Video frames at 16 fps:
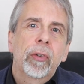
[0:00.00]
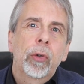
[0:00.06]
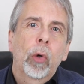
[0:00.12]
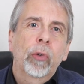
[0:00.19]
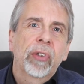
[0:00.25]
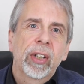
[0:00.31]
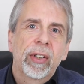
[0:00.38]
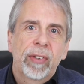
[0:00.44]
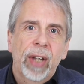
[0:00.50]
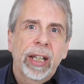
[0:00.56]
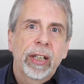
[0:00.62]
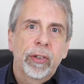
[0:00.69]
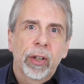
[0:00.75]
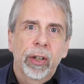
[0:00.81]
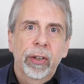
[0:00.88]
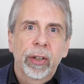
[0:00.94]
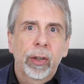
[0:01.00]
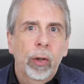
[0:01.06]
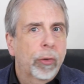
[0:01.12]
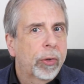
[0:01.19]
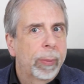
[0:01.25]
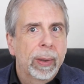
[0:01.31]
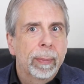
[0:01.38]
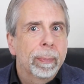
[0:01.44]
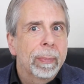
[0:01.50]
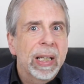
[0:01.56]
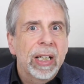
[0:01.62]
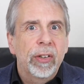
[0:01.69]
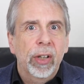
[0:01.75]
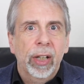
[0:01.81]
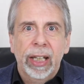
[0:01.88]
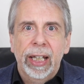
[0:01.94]
are not endangered and got some
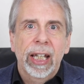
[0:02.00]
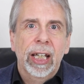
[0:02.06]
immediate